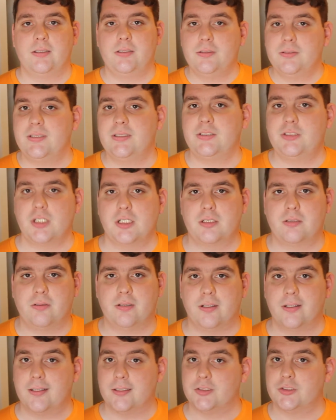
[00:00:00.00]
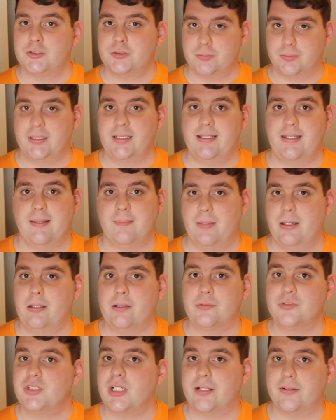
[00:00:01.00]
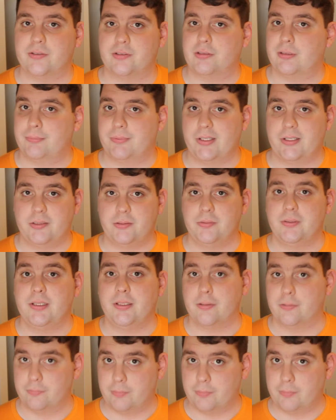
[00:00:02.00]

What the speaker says: using jQuery can shrink the amount of JavaScript that you need to